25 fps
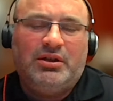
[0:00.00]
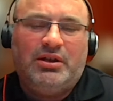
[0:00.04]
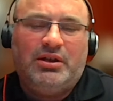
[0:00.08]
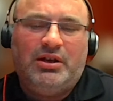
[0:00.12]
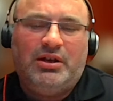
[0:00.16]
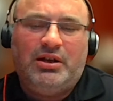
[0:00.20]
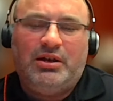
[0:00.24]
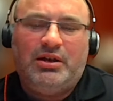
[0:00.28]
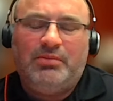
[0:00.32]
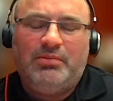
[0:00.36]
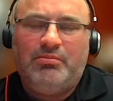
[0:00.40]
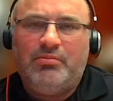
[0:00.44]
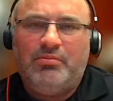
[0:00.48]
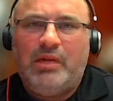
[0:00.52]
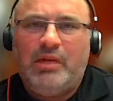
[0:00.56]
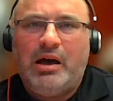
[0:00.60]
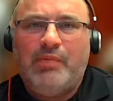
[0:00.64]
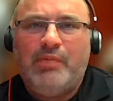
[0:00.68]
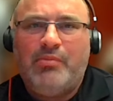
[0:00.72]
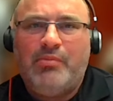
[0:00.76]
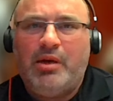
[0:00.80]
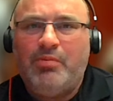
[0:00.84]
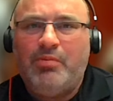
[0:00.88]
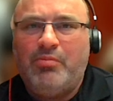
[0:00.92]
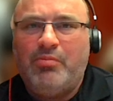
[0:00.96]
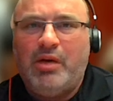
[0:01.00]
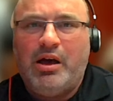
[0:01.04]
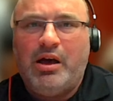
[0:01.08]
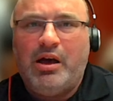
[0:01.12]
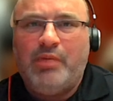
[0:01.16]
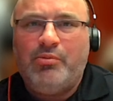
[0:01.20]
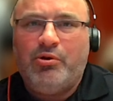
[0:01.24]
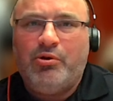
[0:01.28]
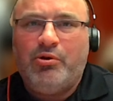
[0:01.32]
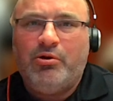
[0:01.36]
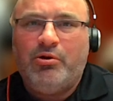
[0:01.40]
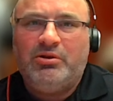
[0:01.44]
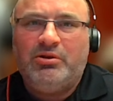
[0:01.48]
Um, mom, my mom
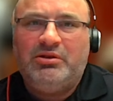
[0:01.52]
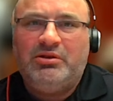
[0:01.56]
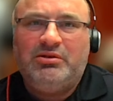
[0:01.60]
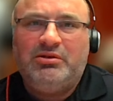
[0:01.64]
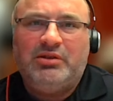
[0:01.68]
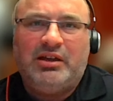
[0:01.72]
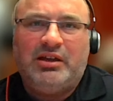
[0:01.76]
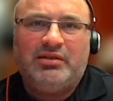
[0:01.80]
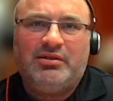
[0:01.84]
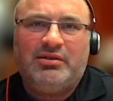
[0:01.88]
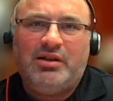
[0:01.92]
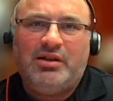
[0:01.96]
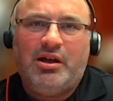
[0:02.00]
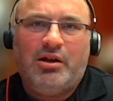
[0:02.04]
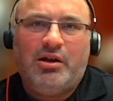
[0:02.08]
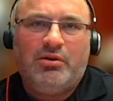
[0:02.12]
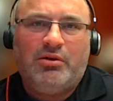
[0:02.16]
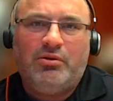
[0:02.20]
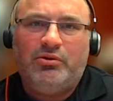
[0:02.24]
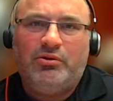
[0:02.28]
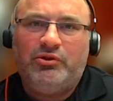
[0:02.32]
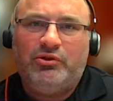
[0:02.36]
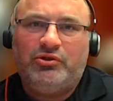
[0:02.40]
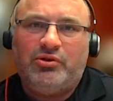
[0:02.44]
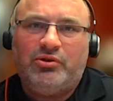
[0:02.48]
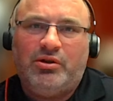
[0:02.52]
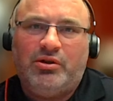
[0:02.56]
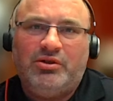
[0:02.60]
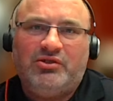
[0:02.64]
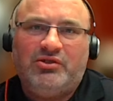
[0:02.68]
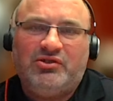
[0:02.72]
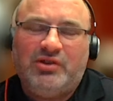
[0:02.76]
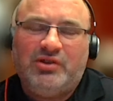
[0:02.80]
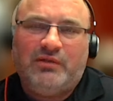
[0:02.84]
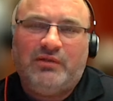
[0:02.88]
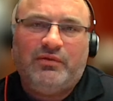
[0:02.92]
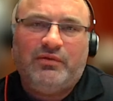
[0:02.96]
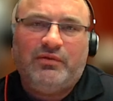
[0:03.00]
heard death gargles on
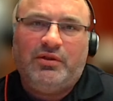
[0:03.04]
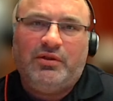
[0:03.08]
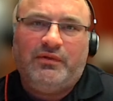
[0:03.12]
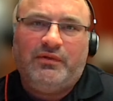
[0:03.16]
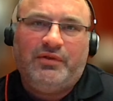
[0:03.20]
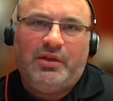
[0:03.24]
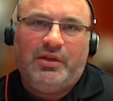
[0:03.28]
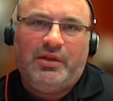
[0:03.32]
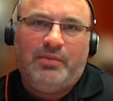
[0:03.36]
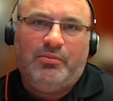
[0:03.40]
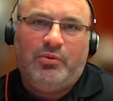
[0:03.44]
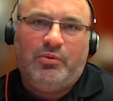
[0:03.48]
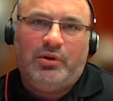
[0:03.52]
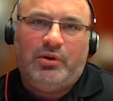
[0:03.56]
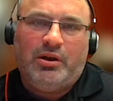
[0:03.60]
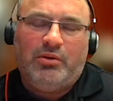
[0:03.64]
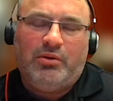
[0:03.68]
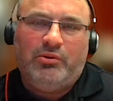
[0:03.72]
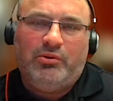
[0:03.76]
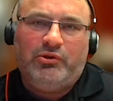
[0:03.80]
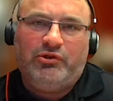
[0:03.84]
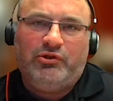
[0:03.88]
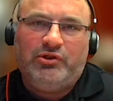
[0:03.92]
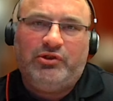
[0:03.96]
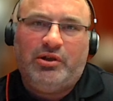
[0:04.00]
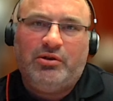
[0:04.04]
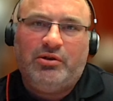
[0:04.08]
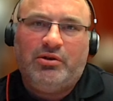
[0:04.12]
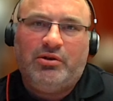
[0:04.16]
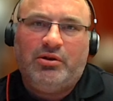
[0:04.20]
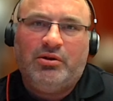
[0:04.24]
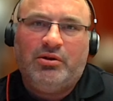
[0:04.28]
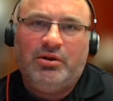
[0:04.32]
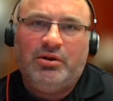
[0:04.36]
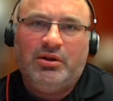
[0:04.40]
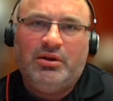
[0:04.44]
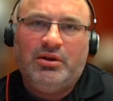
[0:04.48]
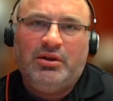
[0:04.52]
several of them when I was
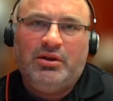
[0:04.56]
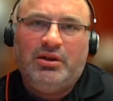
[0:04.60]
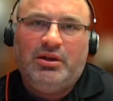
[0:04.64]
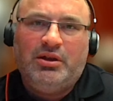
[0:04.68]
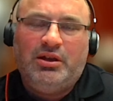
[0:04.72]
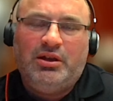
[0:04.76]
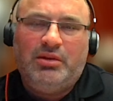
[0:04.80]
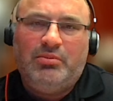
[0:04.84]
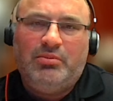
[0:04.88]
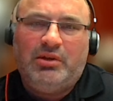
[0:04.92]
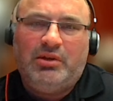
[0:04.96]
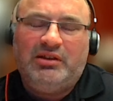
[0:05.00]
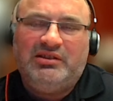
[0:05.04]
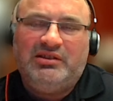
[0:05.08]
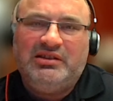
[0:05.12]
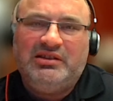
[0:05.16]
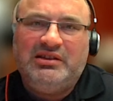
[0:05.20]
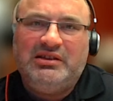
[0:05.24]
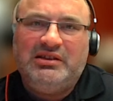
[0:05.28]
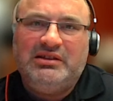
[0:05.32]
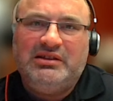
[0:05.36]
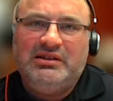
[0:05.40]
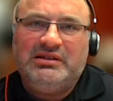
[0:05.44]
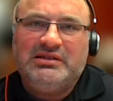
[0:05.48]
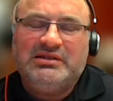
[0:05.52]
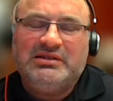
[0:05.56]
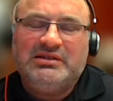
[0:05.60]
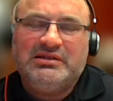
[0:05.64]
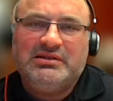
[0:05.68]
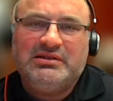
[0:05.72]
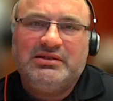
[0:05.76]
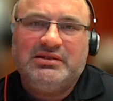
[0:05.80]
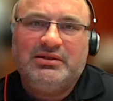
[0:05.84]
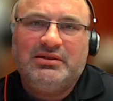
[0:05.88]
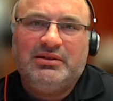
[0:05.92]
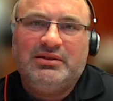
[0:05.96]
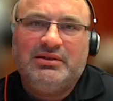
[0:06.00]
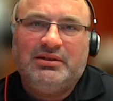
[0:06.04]
younger, in my teens,
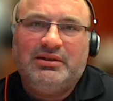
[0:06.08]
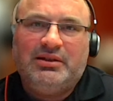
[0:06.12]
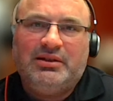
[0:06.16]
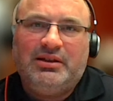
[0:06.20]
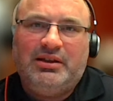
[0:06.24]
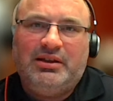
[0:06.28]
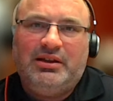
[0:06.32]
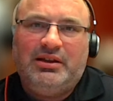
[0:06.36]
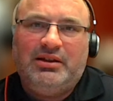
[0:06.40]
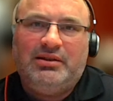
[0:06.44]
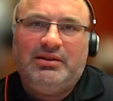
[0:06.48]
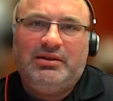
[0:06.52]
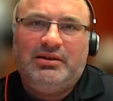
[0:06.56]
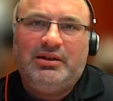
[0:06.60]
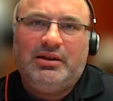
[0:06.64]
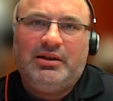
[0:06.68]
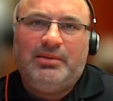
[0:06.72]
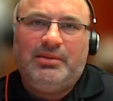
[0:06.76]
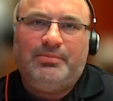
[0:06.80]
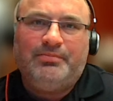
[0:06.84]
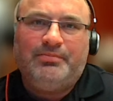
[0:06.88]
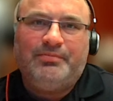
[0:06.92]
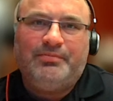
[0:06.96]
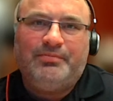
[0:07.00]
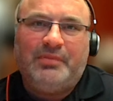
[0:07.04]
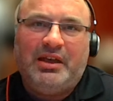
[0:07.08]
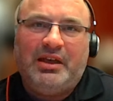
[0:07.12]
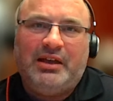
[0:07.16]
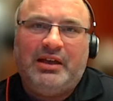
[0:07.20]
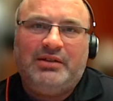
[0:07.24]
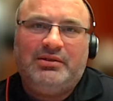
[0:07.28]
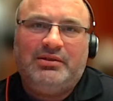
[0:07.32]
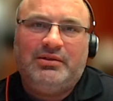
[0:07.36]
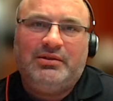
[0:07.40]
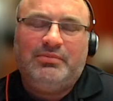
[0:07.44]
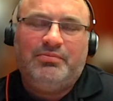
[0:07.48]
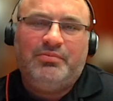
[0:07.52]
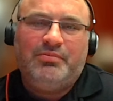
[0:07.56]
and um, had
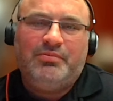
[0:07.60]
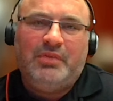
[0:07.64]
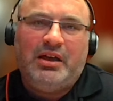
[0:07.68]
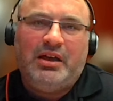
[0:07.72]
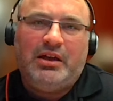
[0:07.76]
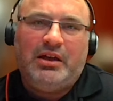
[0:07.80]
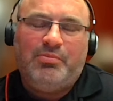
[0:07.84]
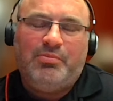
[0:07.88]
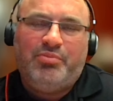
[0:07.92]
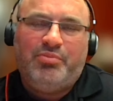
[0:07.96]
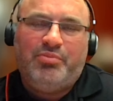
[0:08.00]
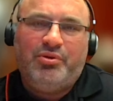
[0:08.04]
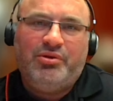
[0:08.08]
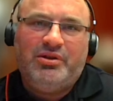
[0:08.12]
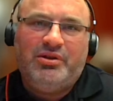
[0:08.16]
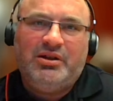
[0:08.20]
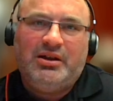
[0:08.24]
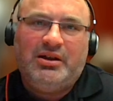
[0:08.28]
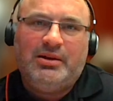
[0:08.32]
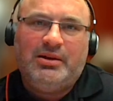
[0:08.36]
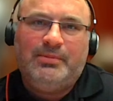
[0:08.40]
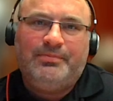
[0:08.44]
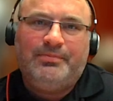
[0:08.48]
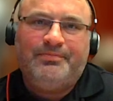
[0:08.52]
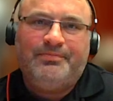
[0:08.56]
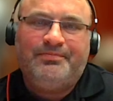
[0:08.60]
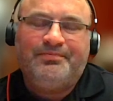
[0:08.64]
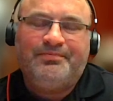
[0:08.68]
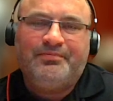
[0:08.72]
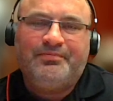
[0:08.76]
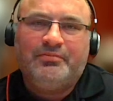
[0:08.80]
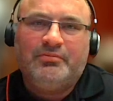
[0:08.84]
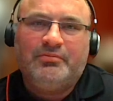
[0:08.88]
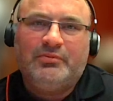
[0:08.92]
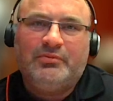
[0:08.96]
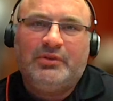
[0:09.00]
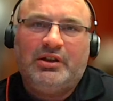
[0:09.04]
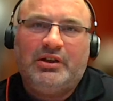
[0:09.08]
to had to put um,
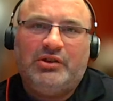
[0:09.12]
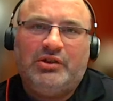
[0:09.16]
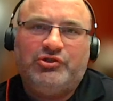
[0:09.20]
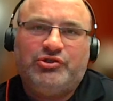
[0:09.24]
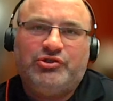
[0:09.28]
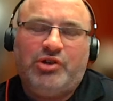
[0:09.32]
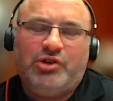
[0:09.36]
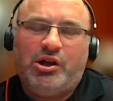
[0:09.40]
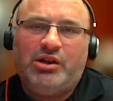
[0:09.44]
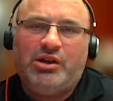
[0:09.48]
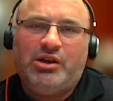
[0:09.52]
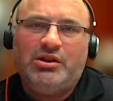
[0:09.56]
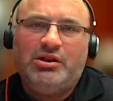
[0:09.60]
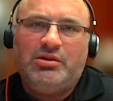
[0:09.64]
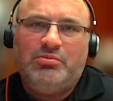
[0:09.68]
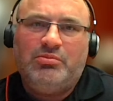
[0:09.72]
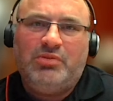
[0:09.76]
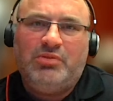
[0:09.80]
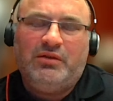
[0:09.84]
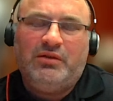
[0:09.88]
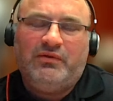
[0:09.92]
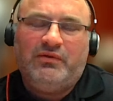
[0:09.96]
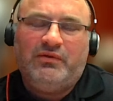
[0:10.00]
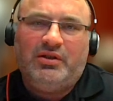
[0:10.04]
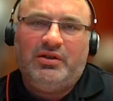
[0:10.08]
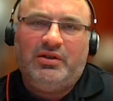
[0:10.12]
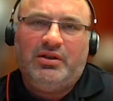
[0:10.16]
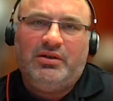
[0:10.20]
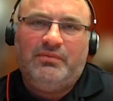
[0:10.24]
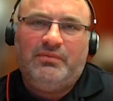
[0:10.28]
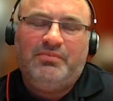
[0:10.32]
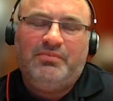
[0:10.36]
a shot in me of, of